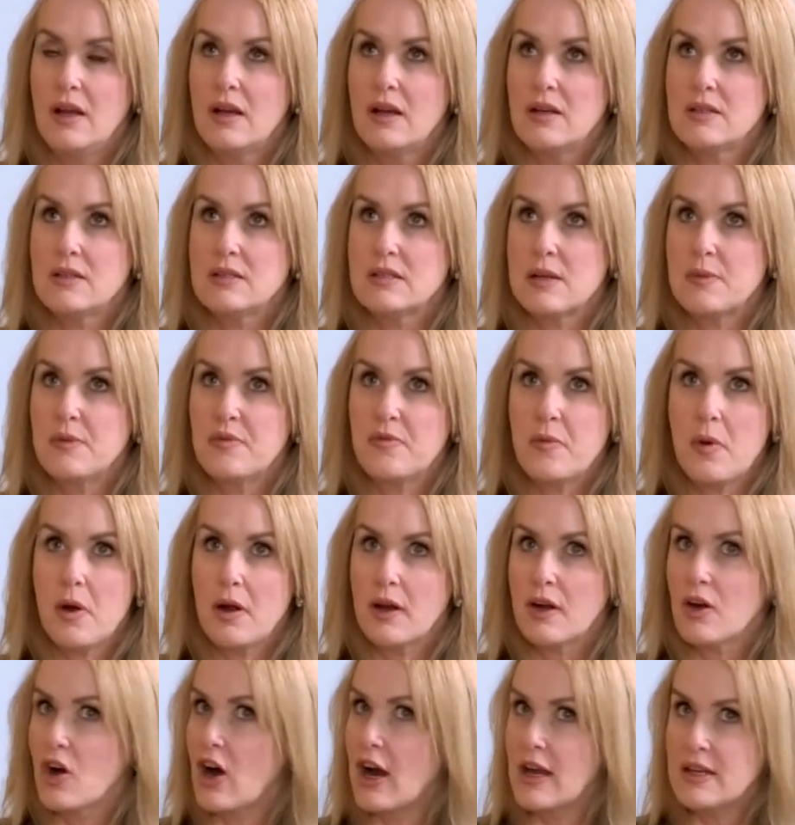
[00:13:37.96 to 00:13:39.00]
some of my
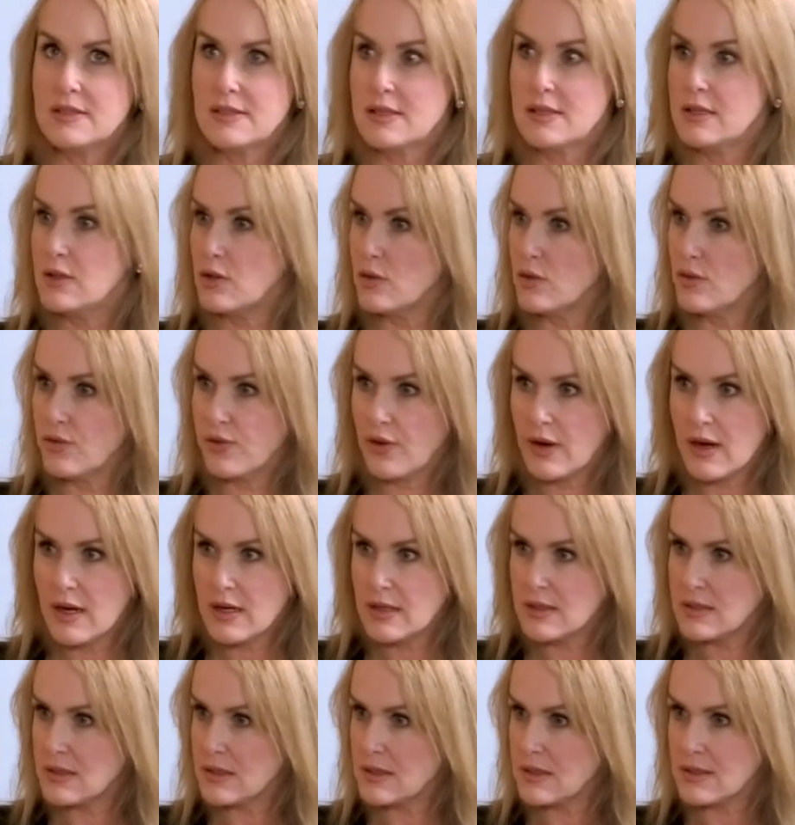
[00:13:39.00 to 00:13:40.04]
crazy
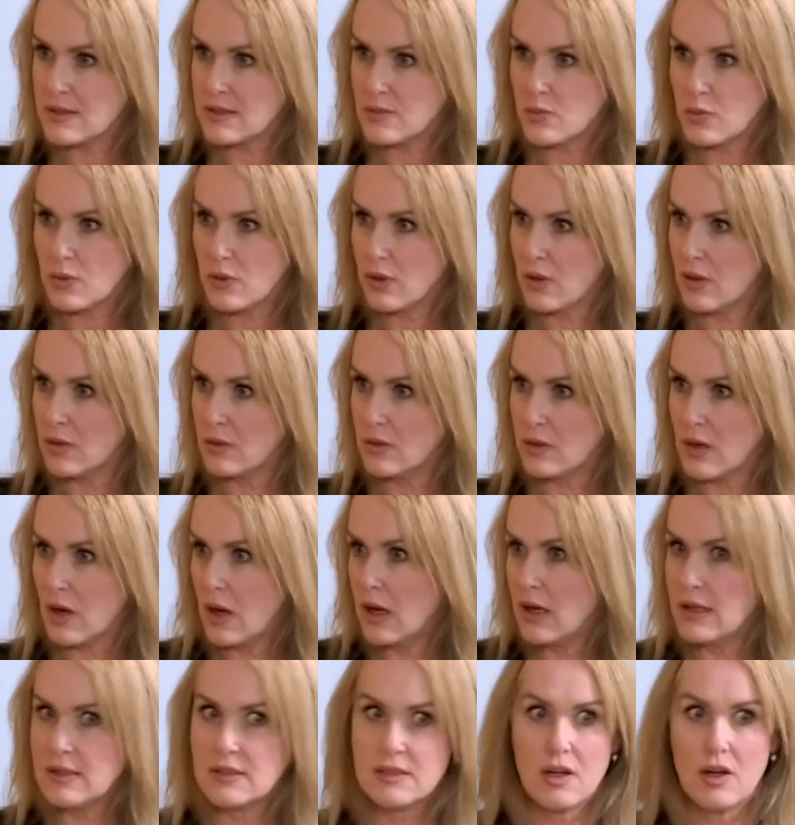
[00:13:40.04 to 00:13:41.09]
girlfriends were like,
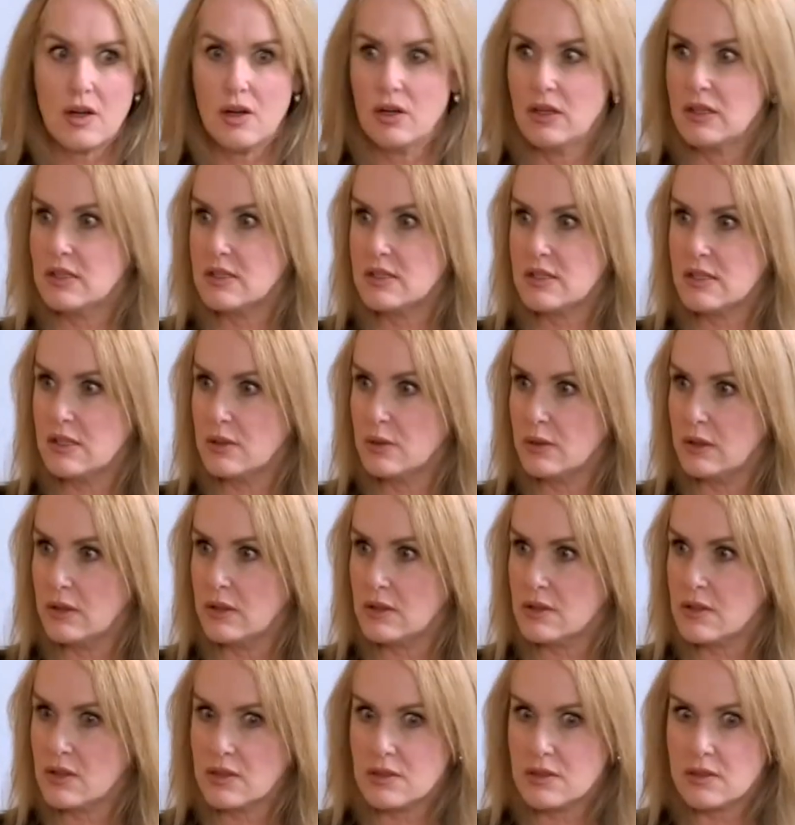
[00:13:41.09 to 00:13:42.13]
let's go, let's do it.
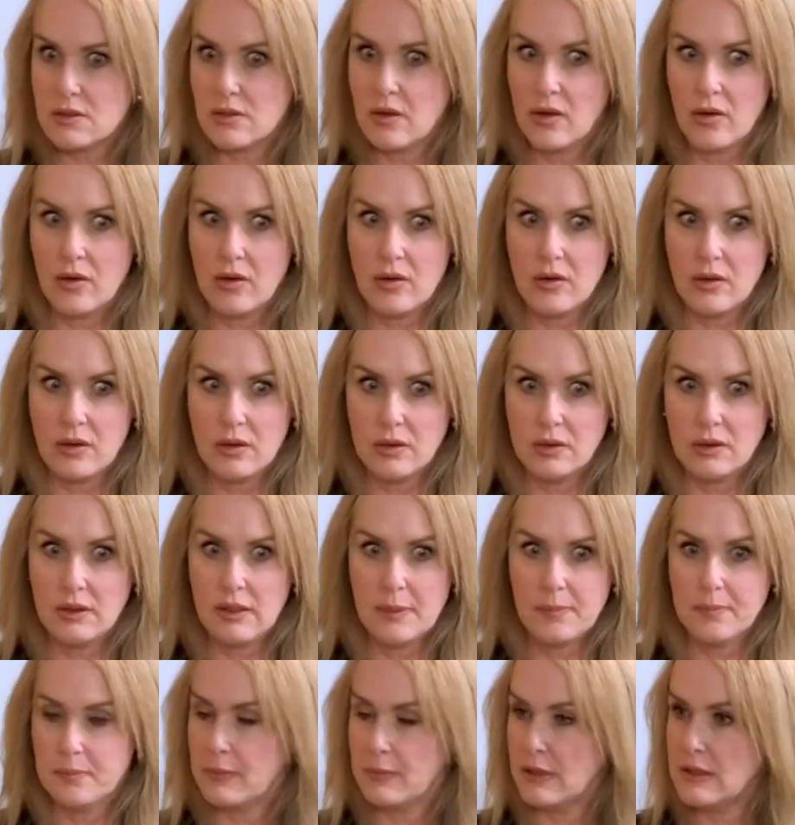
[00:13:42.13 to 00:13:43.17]
So I was,
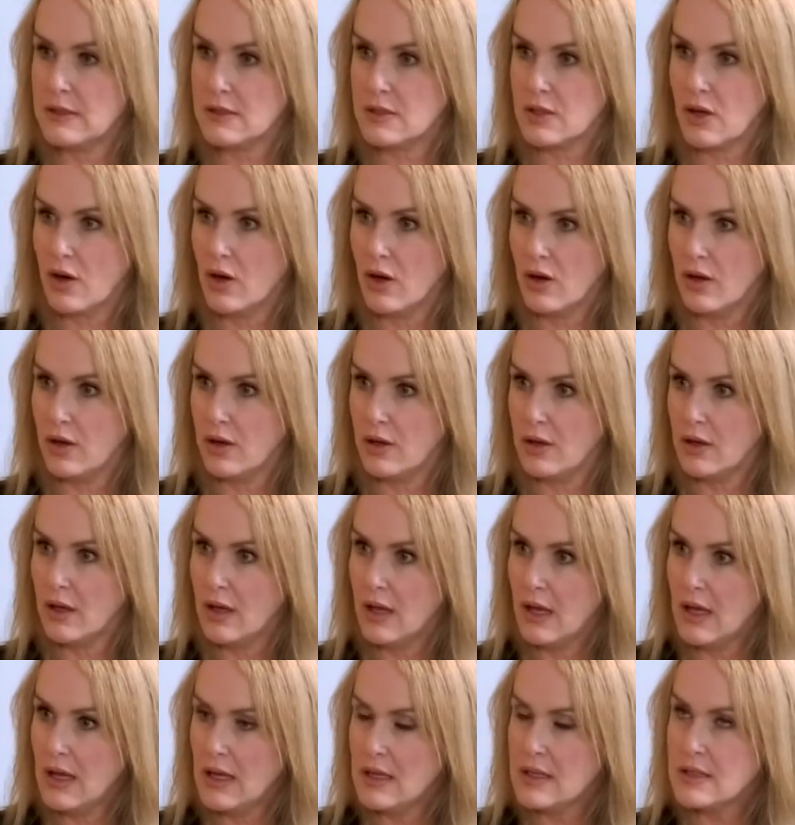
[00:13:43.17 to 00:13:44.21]
let's go.
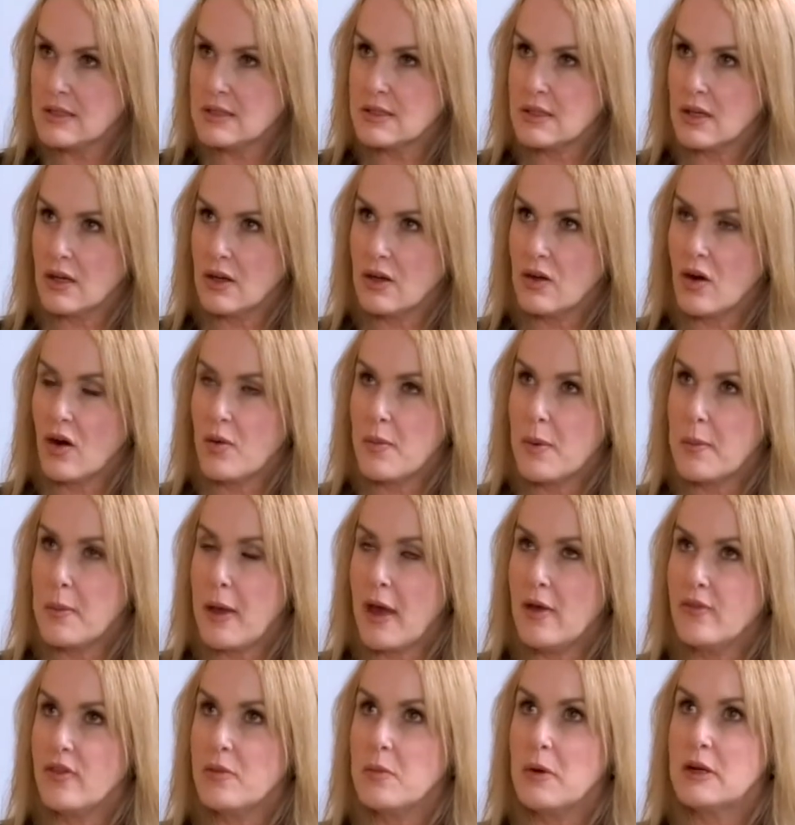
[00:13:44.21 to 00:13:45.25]
So I remember
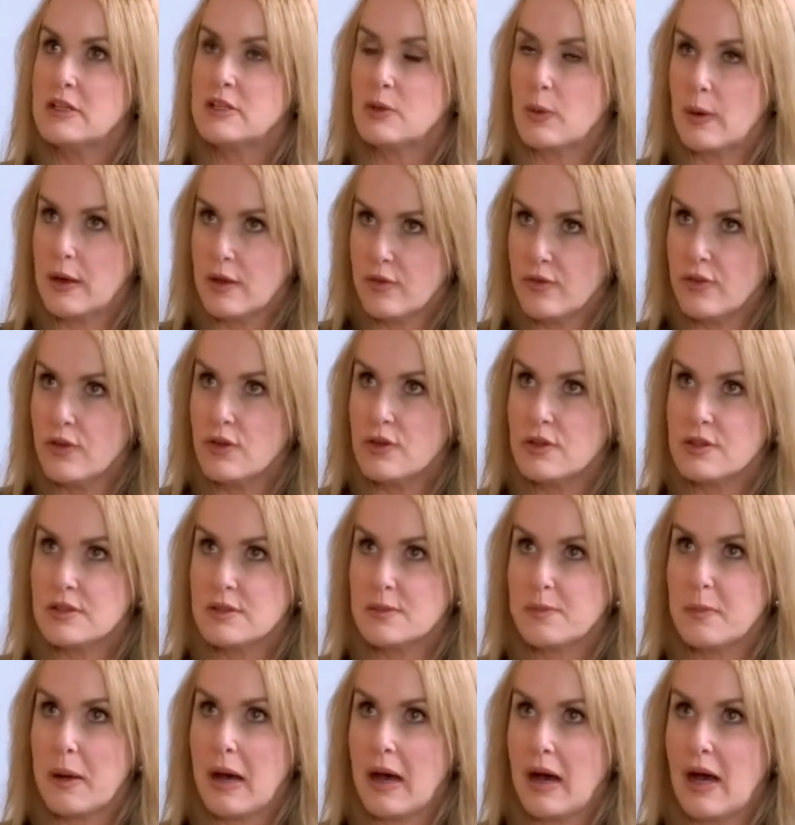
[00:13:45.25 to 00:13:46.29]
having my
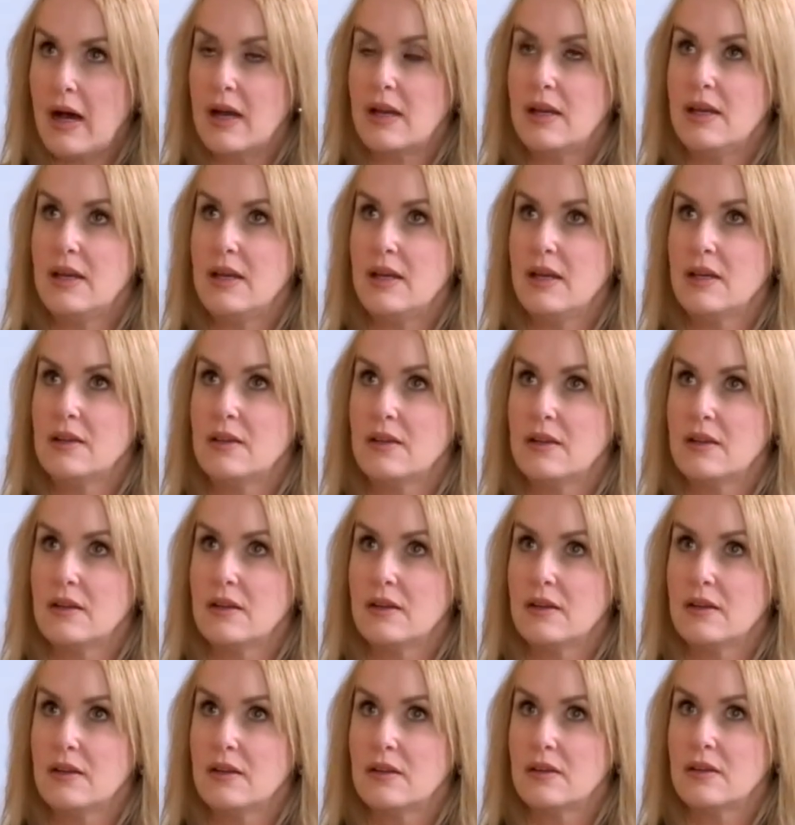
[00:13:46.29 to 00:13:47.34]
21st party in the
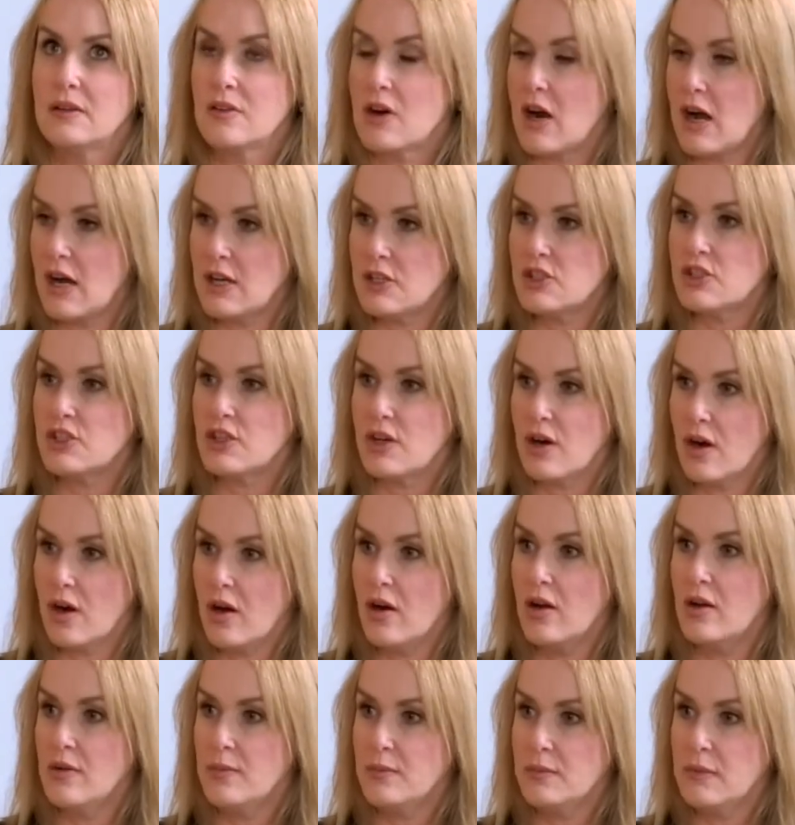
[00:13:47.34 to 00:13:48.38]
garage at
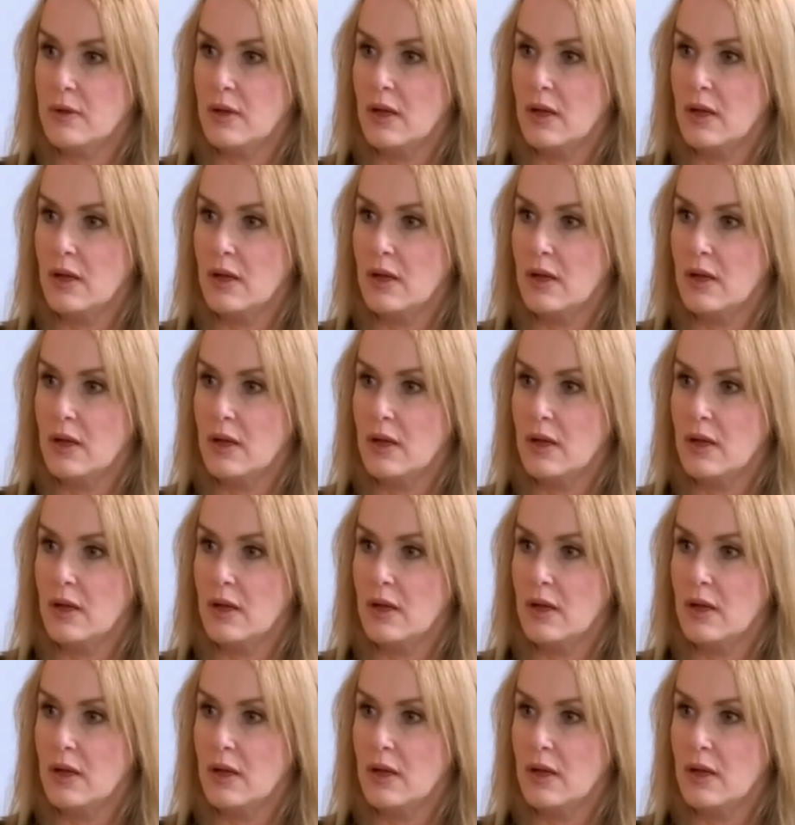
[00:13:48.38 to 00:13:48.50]
home.